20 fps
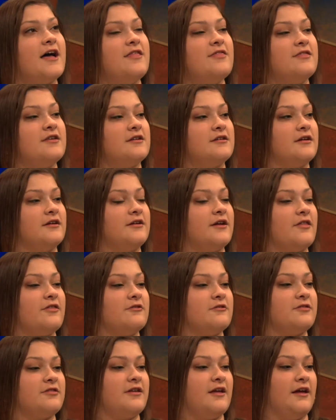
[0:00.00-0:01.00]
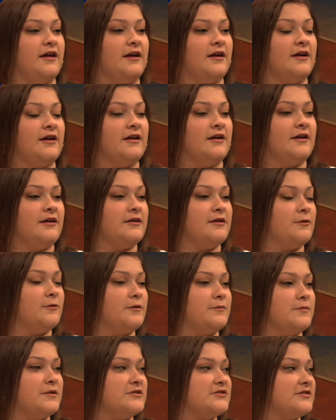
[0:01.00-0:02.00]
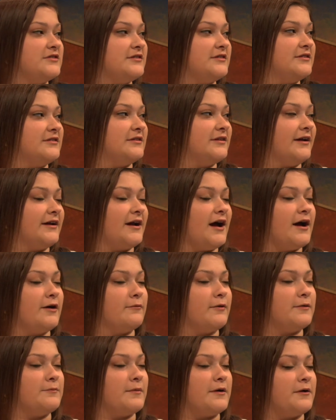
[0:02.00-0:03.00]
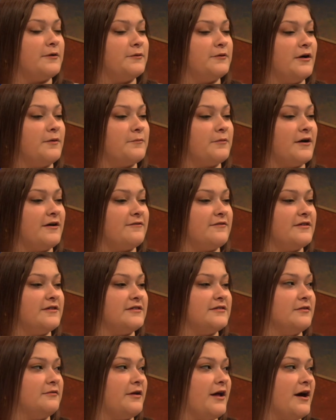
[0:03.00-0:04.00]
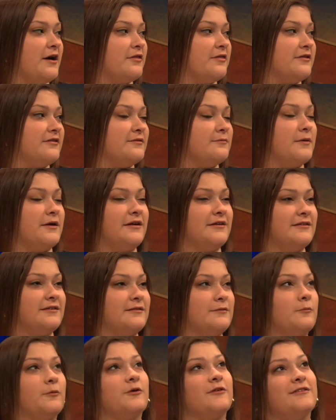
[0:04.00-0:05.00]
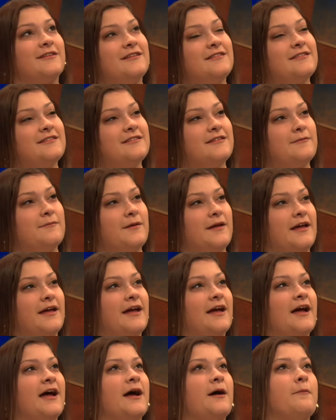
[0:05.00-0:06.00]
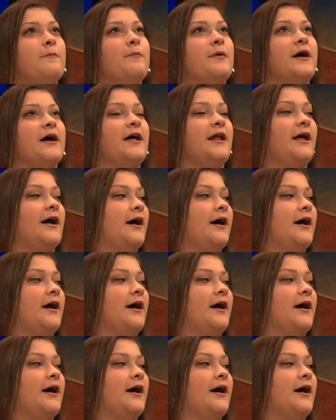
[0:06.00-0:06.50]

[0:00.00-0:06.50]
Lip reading: And then another thing, you had mentioned, like I run my own nonprofit, so now this makes more sense to me. But